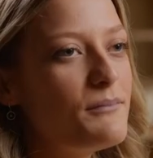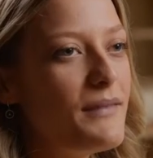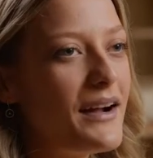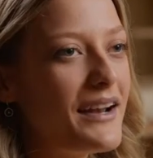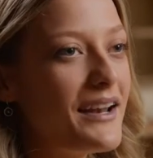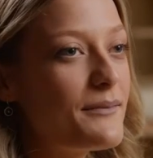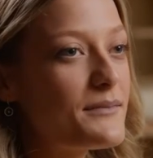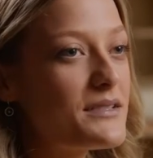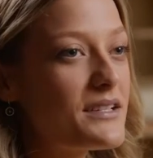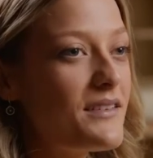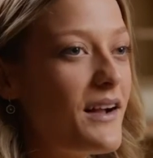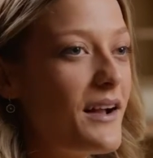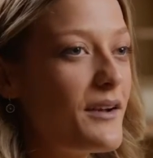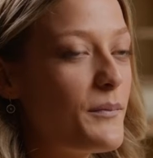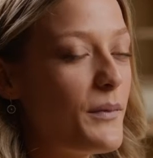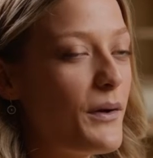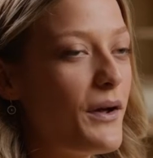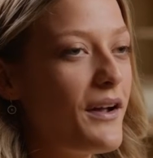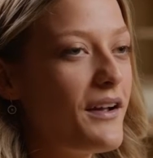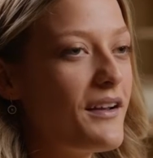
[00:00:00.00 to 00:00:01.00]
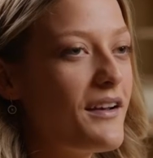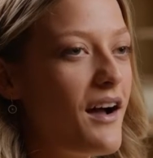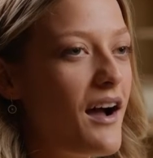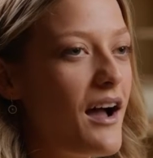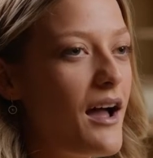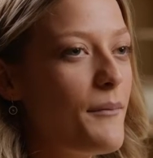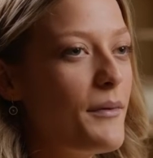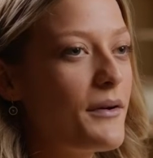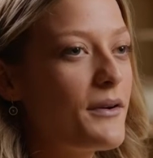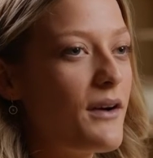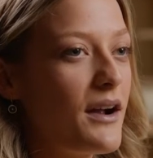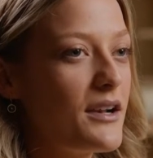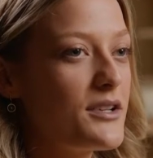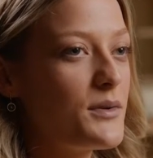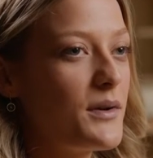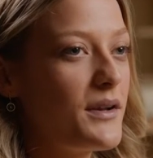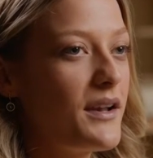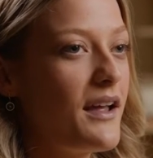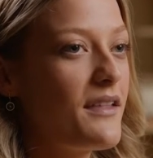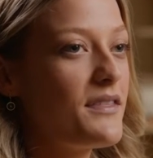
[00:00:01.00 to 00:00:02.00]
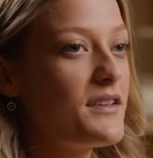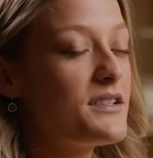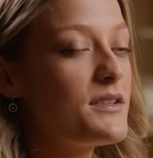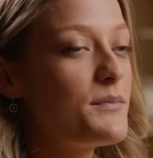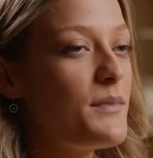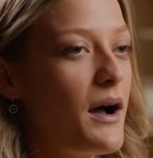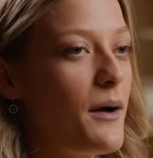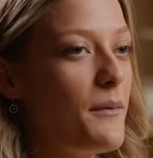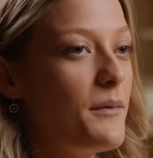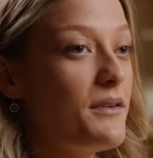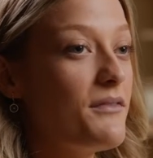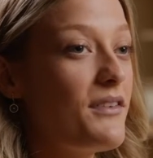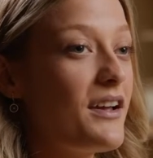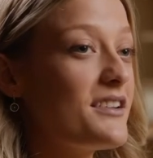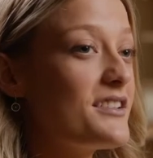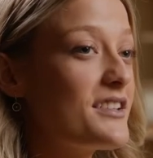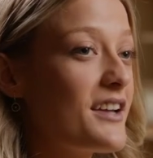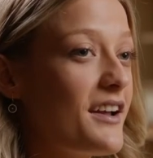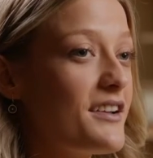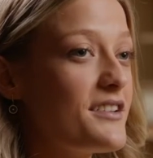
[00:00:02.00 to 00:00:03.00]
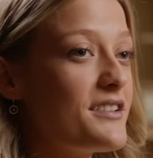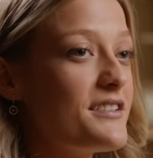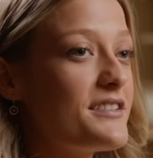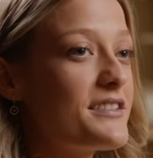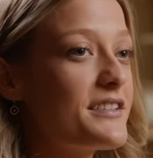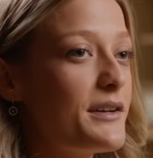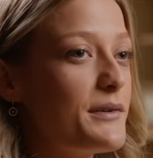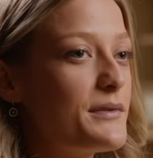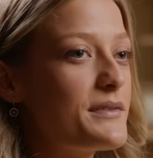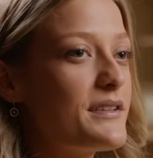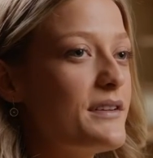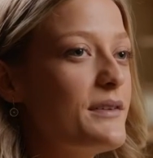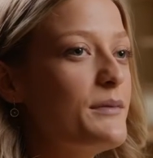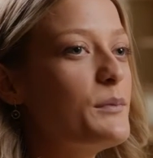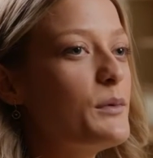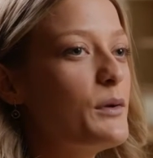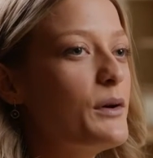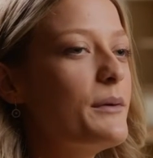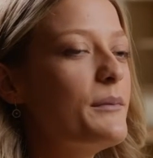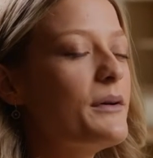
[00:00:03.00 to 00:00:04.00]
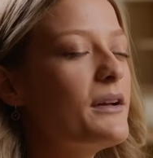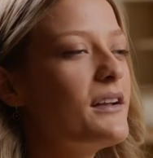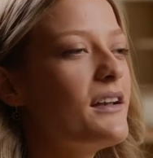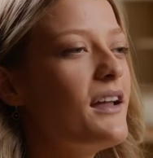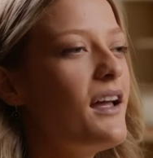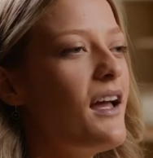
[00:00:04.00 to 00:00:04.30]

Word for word: My name's Alana Bird. I'm a graduate at the Department of Education, Skills and Employment.